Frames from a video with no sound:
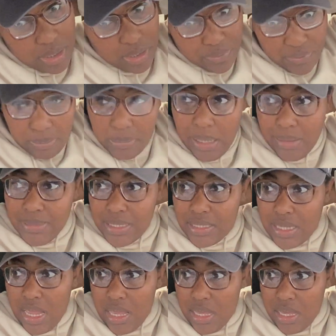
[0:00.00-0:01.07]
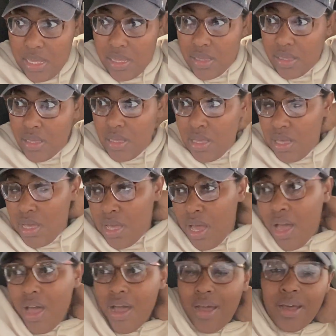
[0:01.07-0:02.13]
if I'm not mistaken,
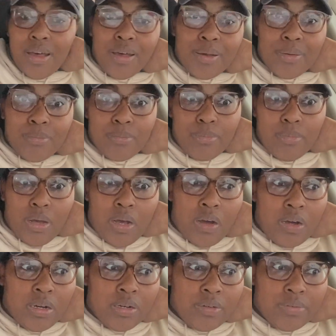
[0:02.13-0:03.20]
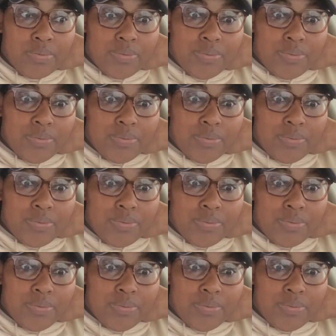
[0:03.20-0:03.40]
of